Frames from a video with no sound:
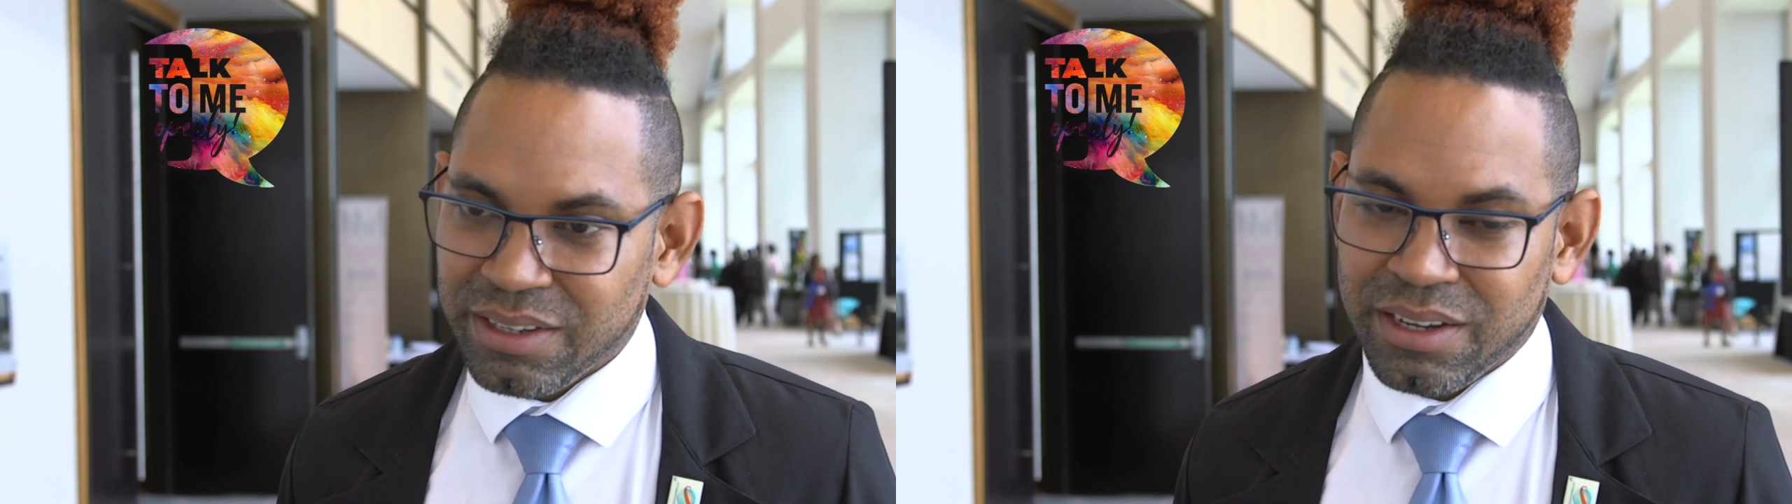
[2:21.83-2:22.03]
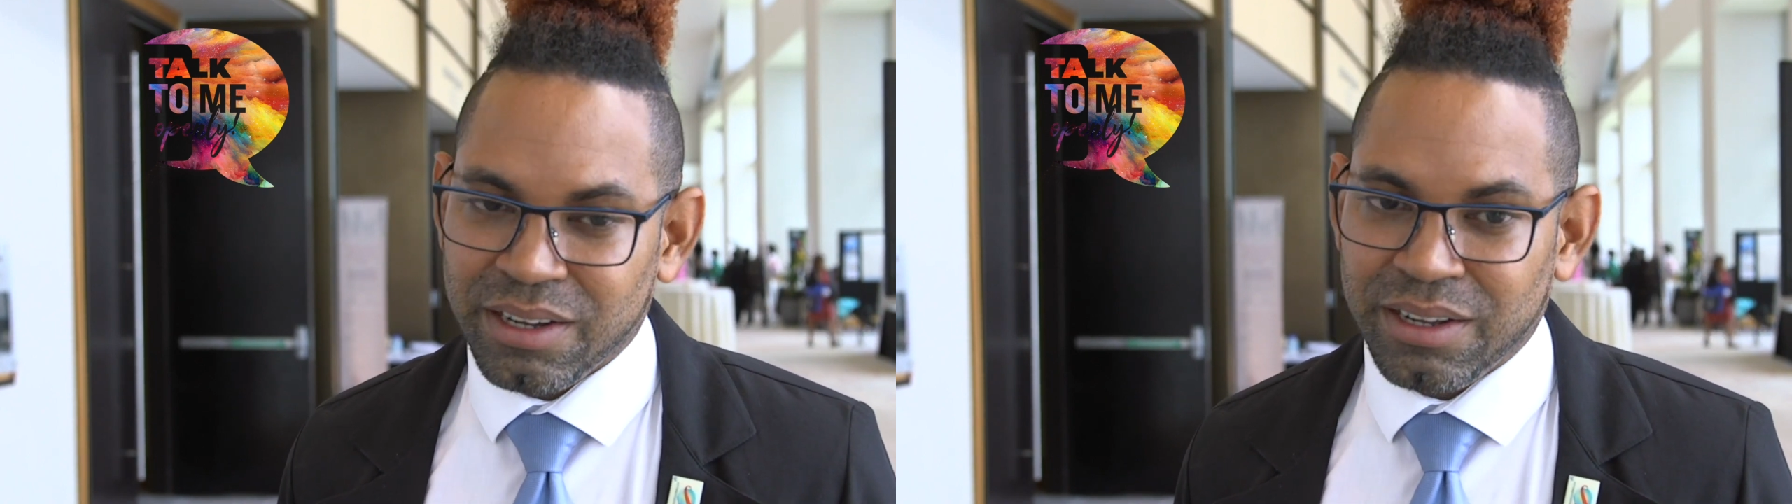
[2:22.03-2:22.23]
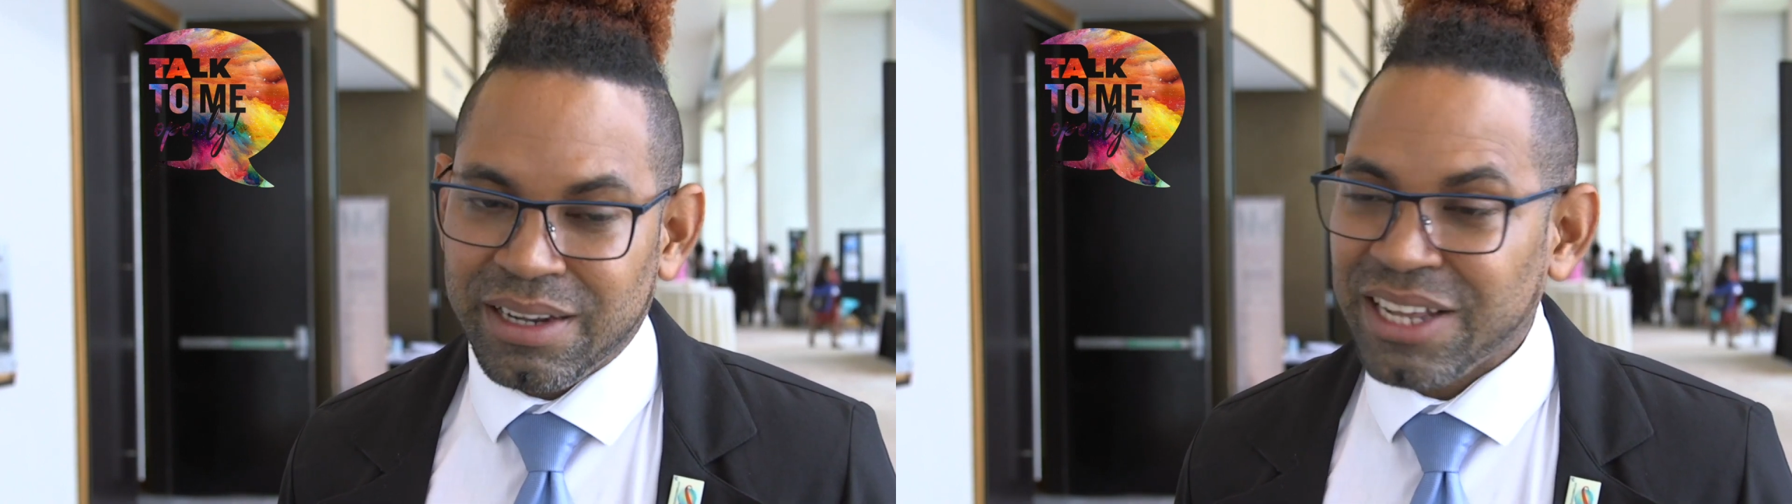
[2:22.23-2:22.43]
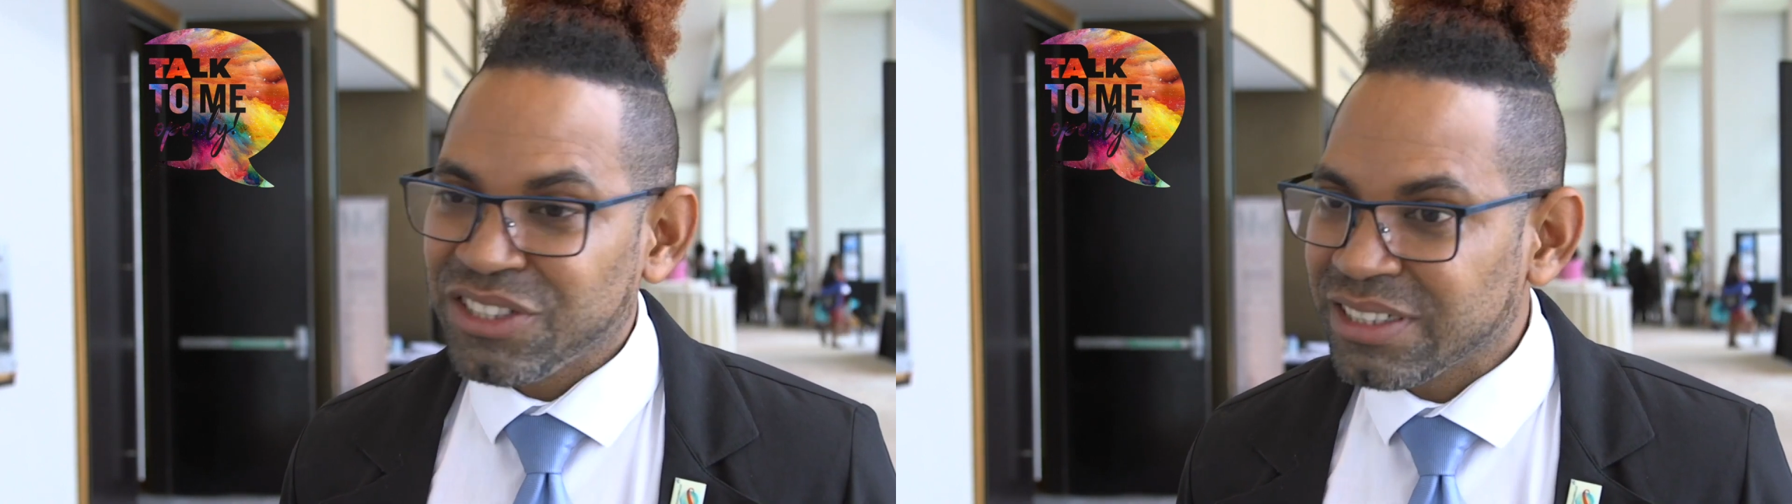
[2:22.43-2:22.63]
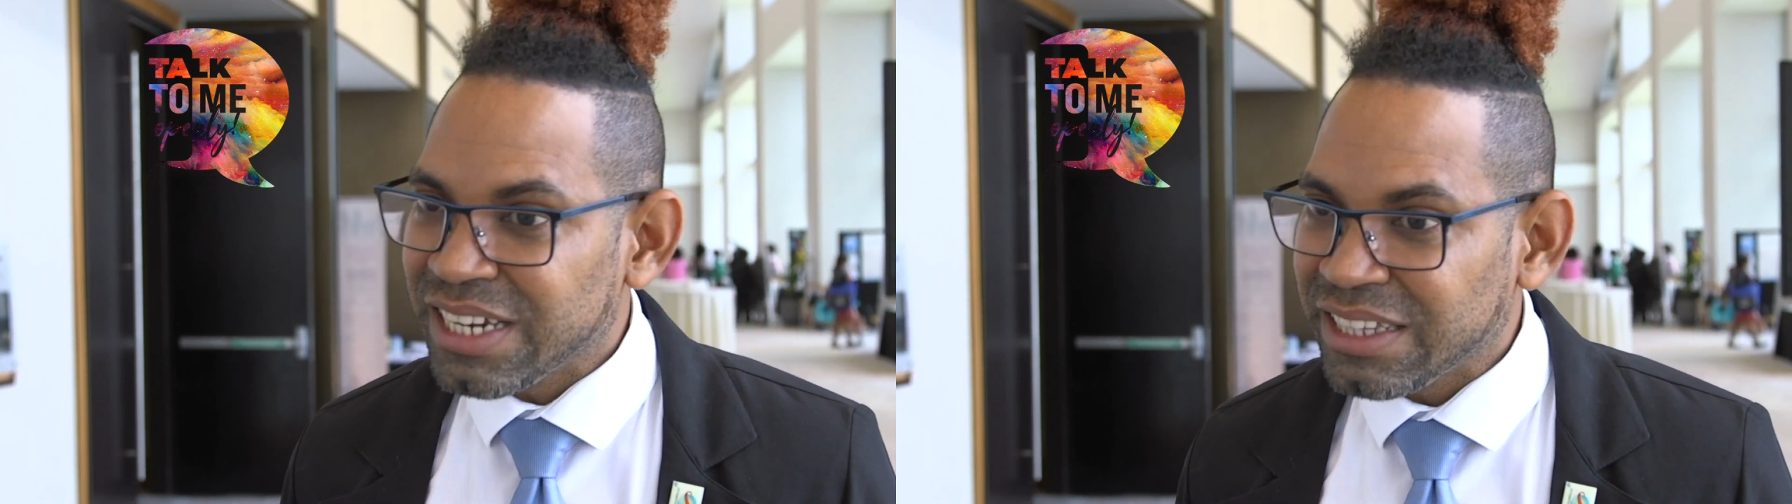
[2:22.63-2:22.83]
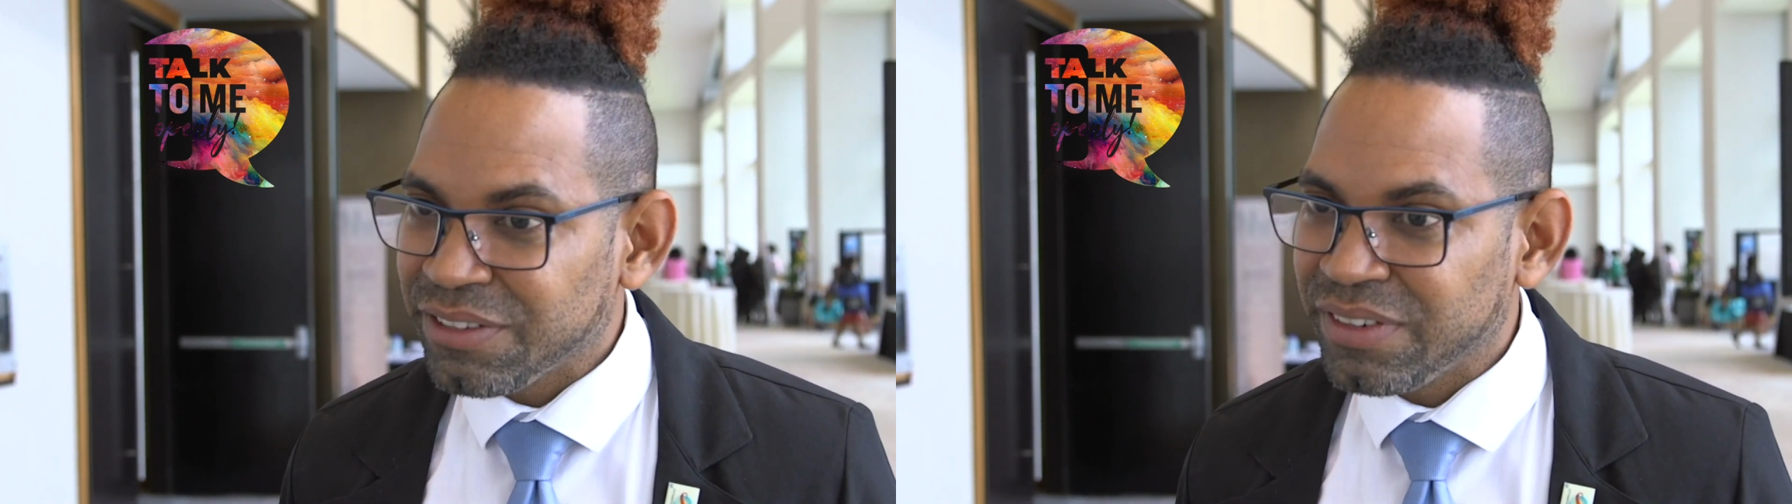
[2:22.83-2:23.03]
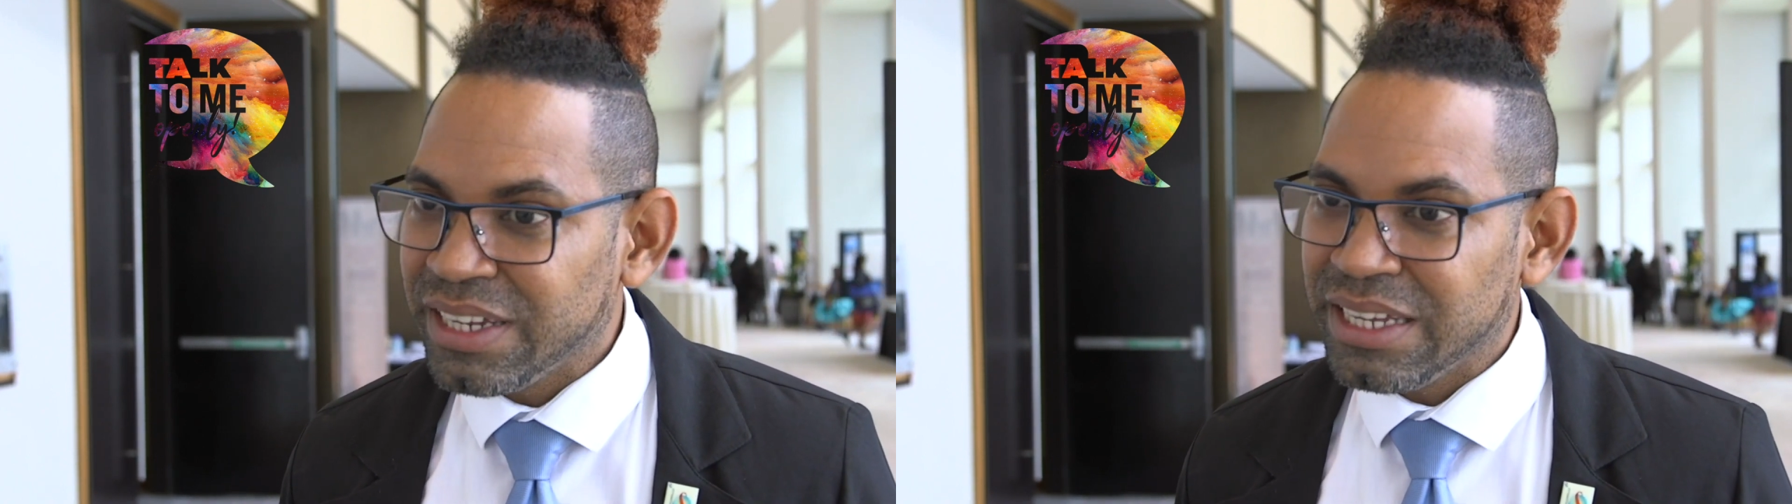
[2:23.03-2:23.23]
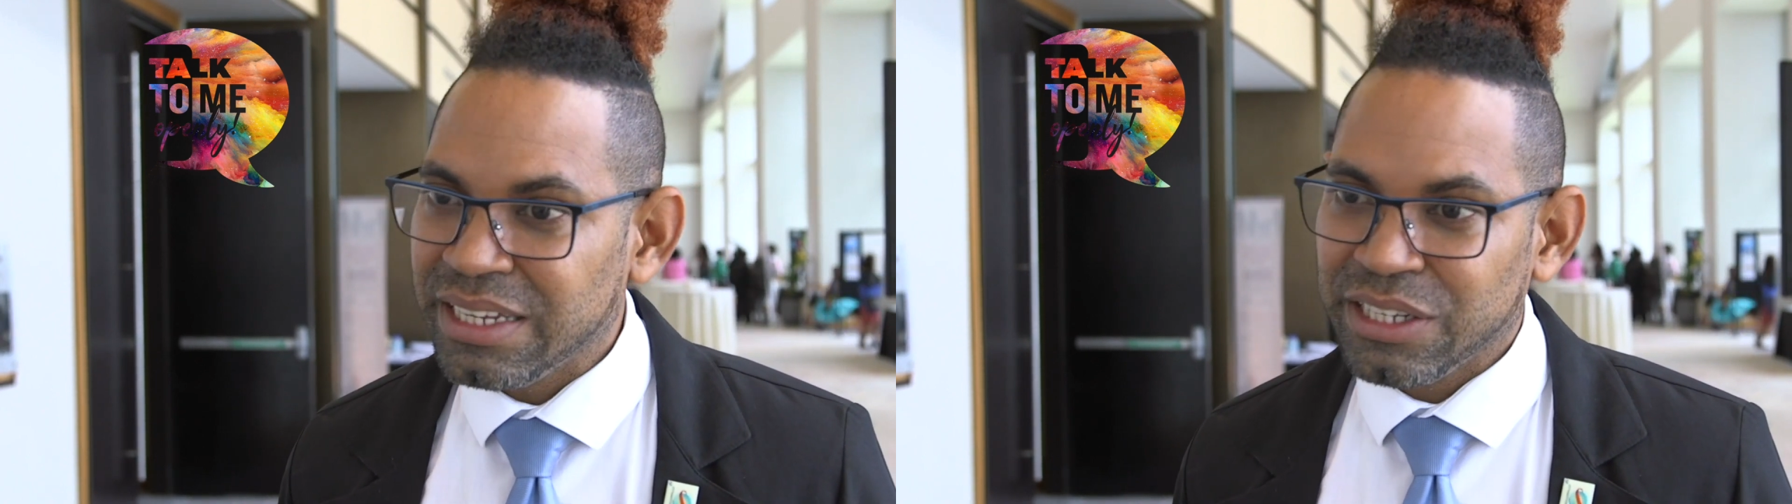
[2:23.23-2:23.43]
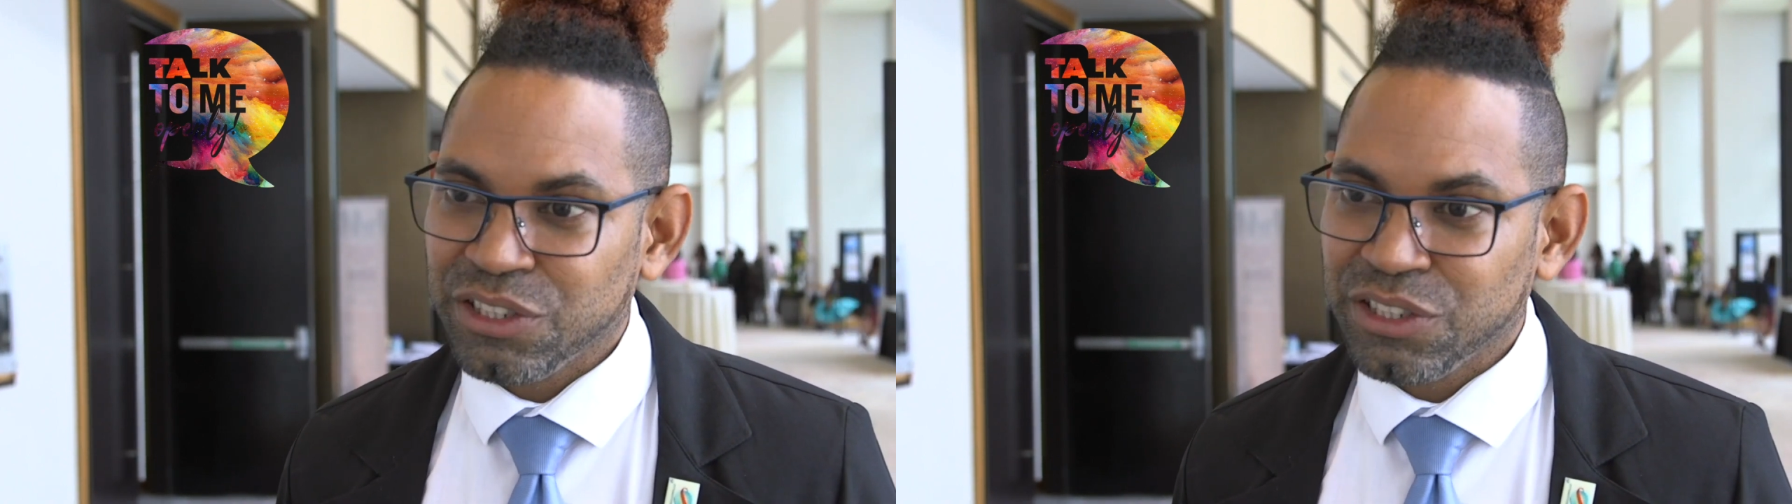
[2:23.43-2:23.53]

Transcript: uh, legislatively,